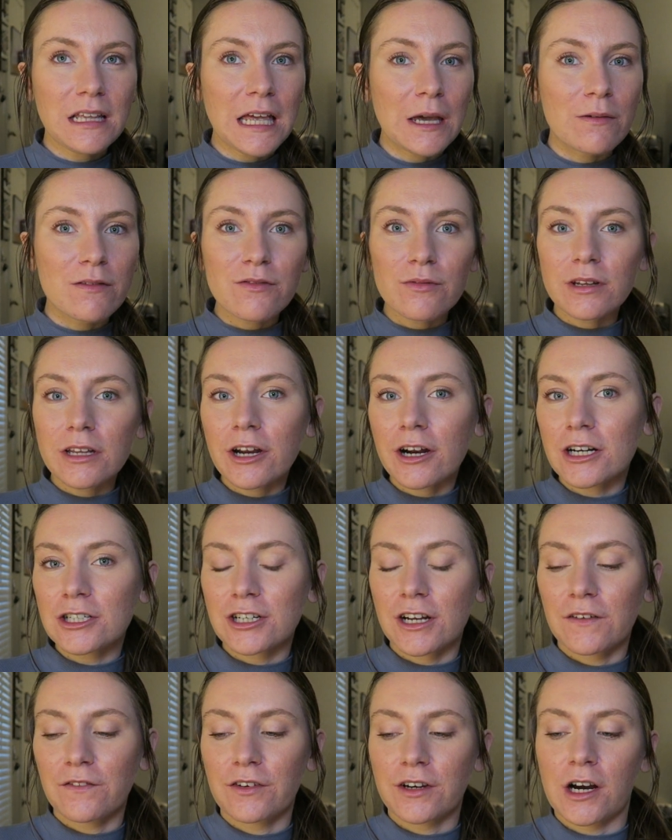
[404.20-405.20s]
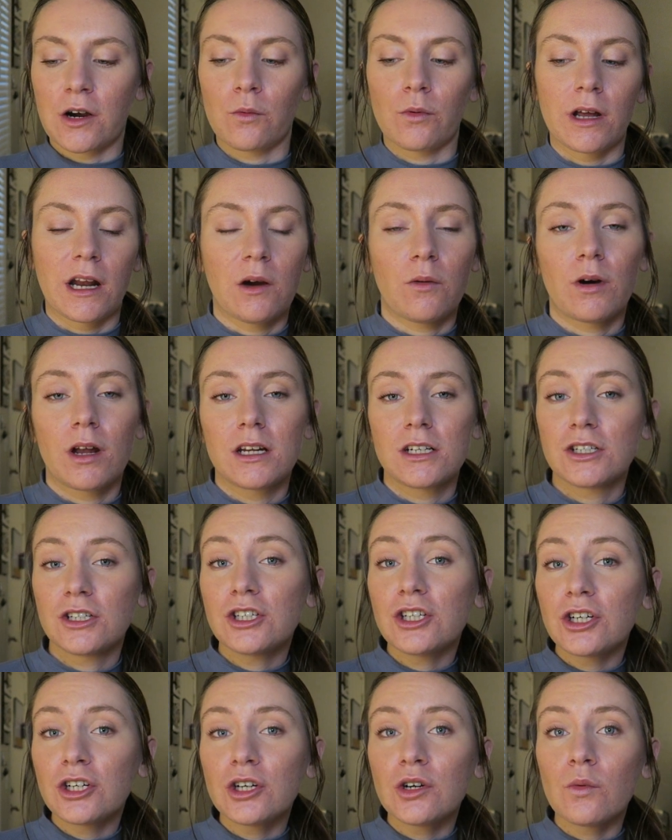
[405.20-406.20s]
It was really hard trying to figure out what I wanted to
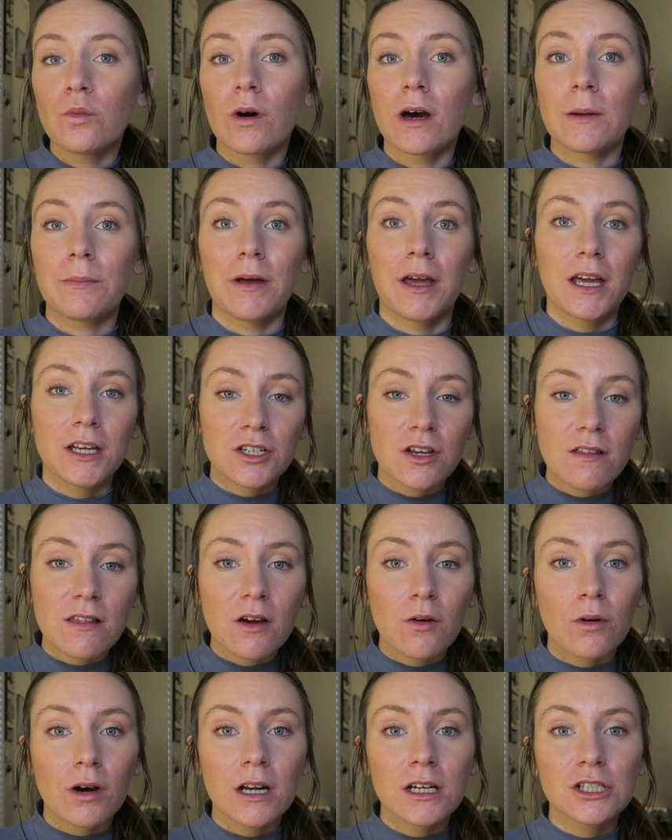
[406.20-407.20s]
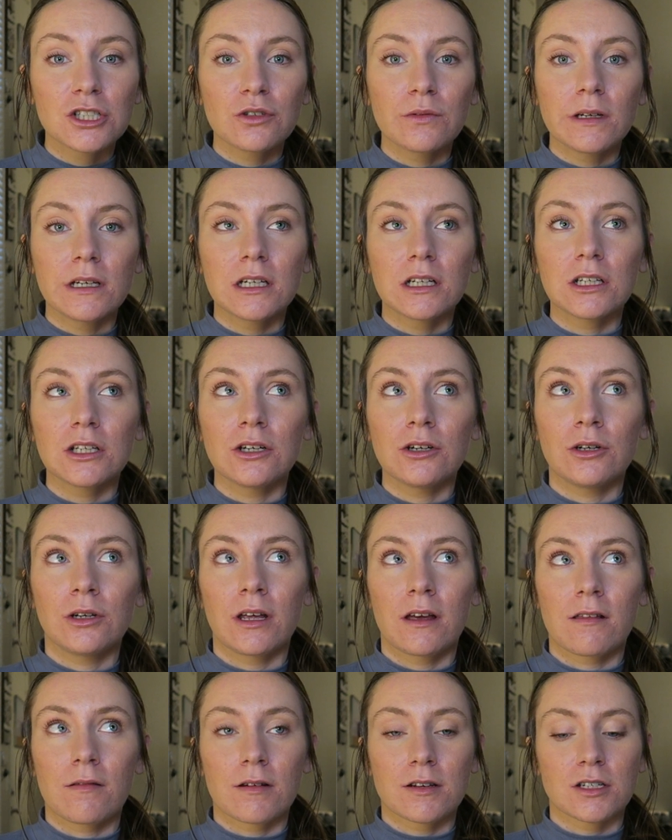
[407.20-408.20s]
do, what pages I wanted to include,
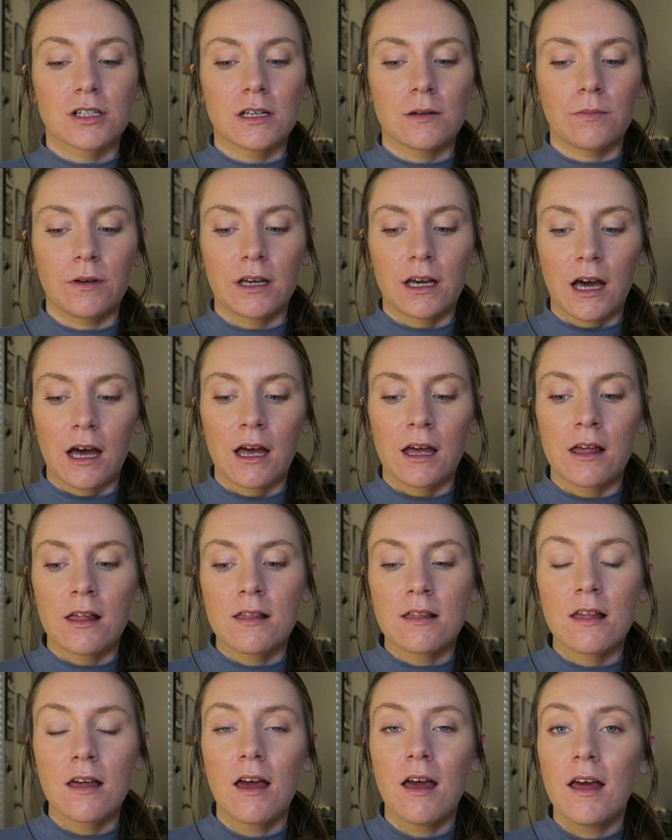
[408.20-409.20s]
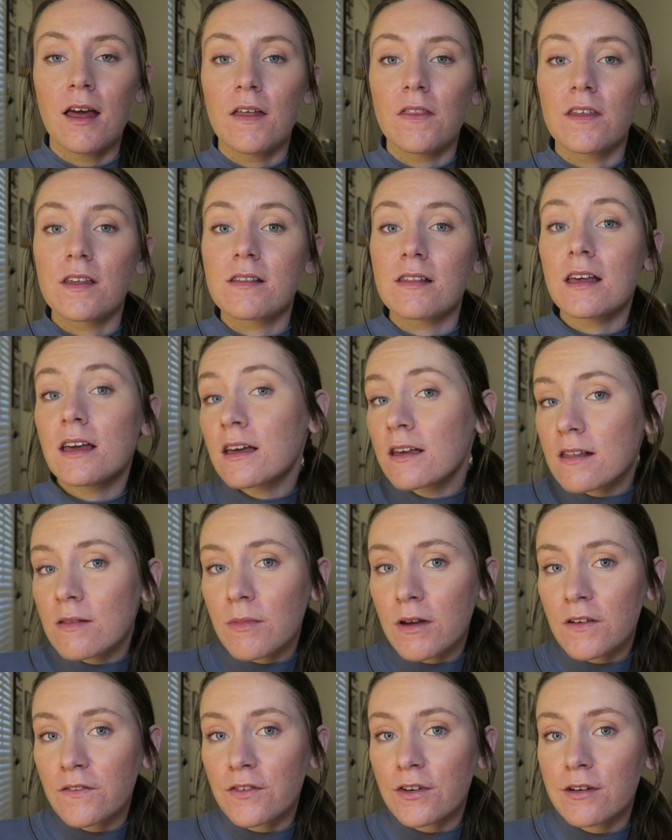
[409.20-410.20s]
especially because this is
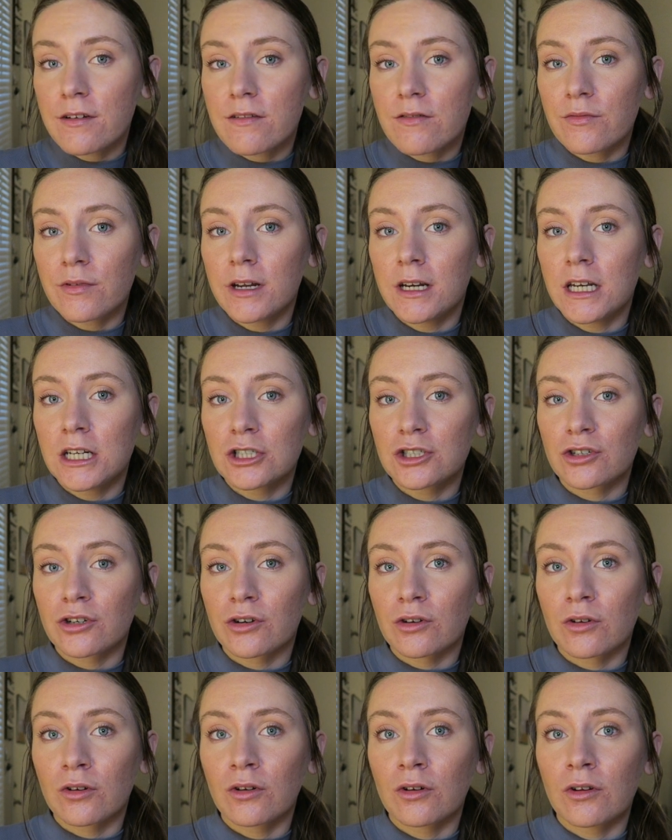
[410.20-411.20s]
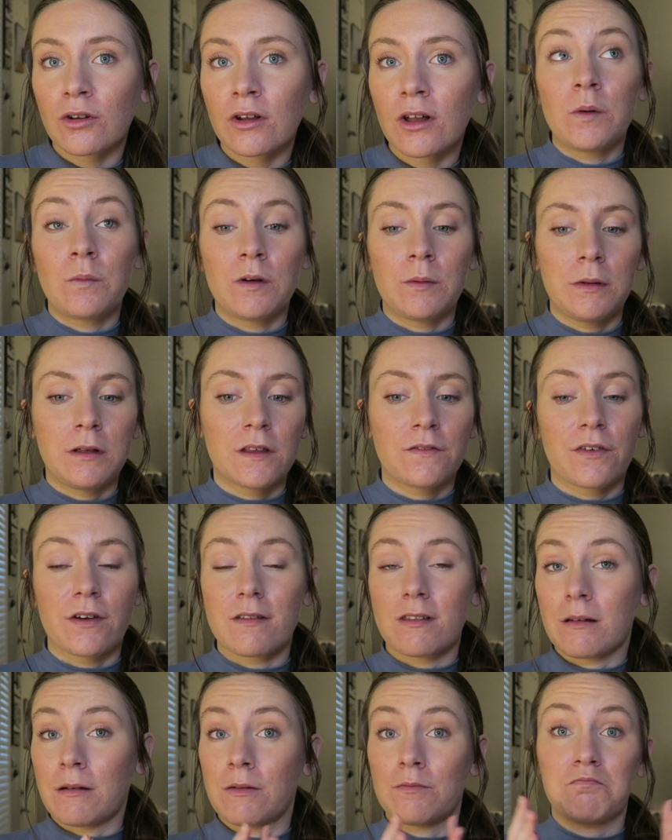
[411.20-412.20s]
my first reading journal. It would be the
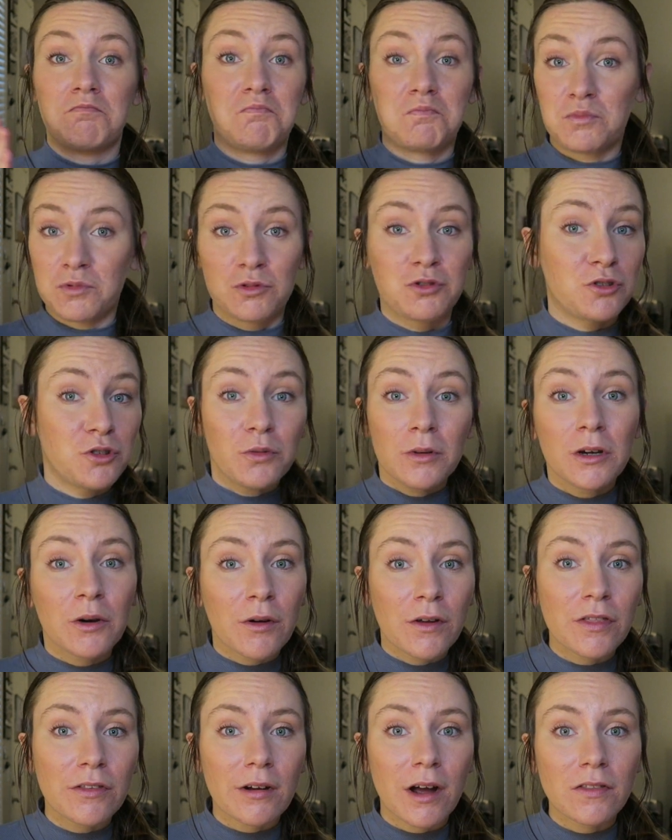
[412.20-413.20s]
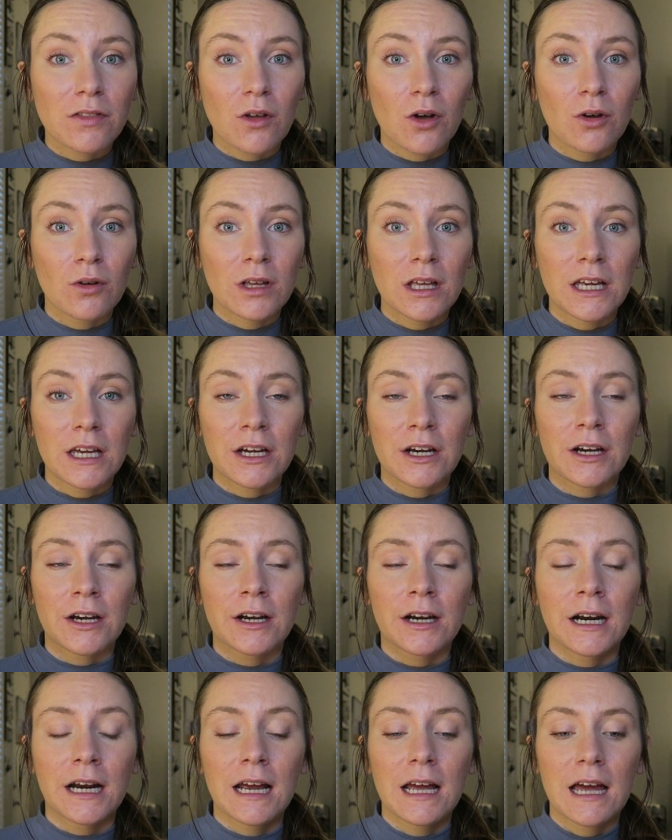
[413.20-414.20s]
first time doing one throughout the whole
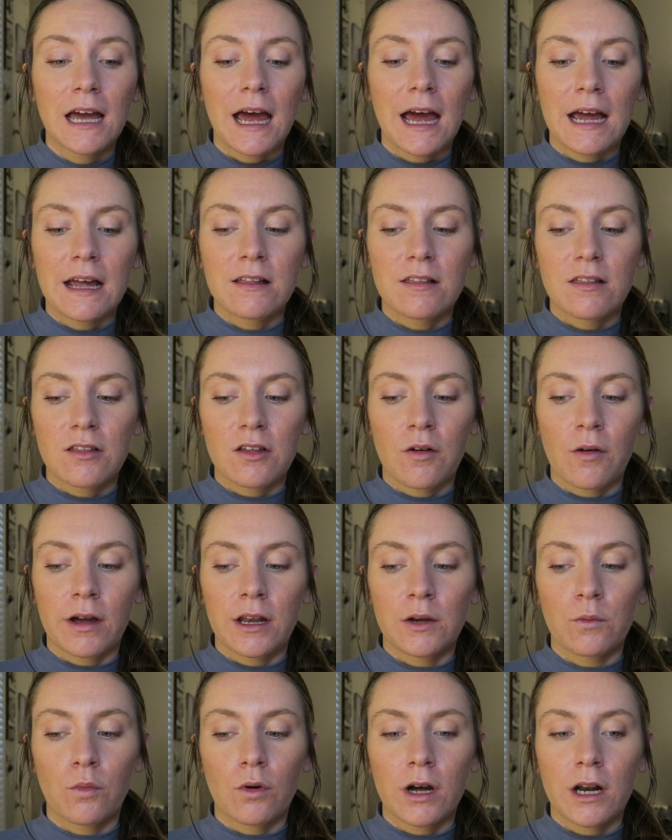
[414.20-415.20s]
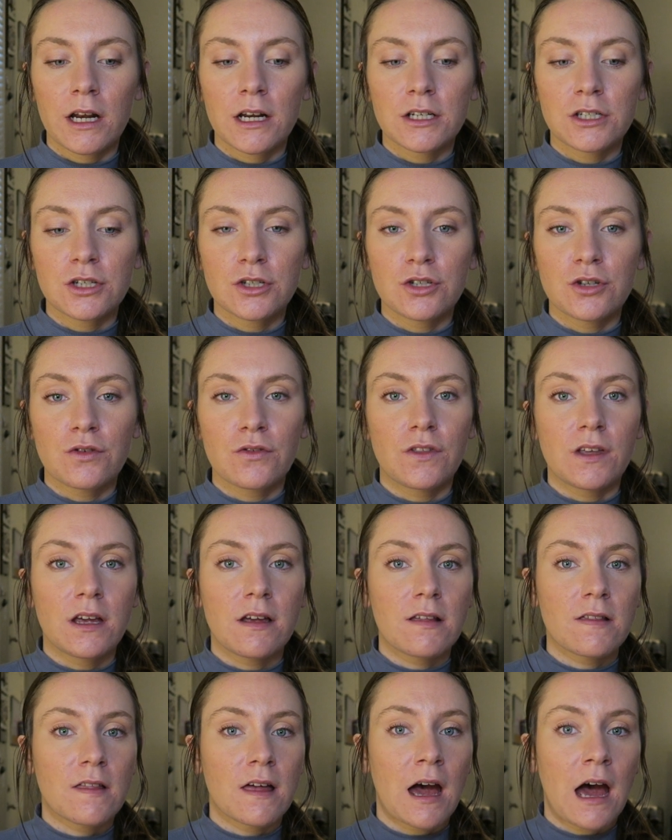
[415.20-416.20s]
year, and so I wanted to do
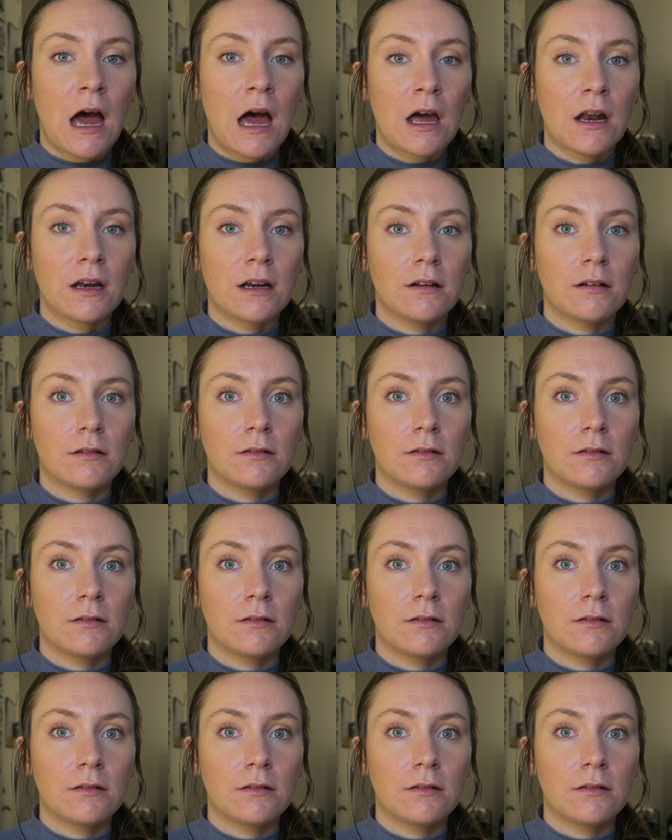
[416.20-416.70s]
things that